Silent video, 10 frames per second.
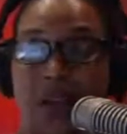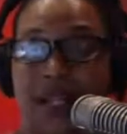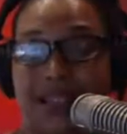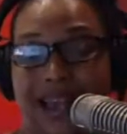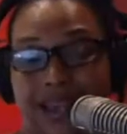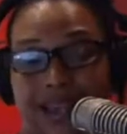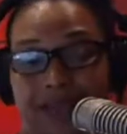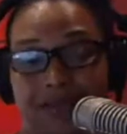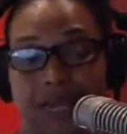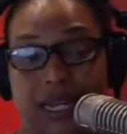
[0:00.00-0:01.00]
on
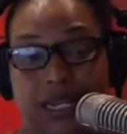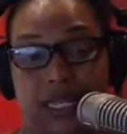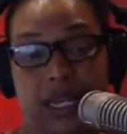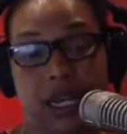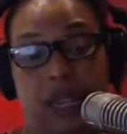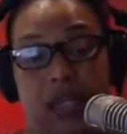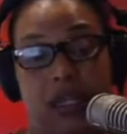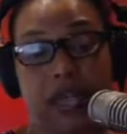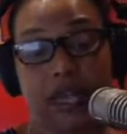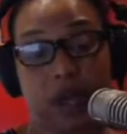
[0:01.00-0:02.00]
deck, right?
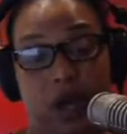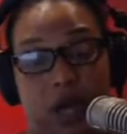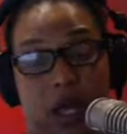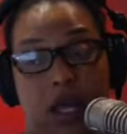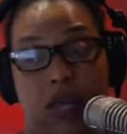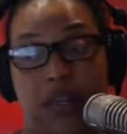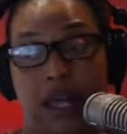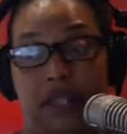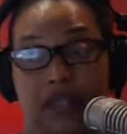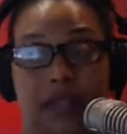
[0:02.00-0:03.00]
Now,
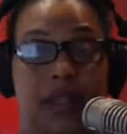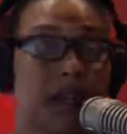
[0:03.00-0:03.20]
that's a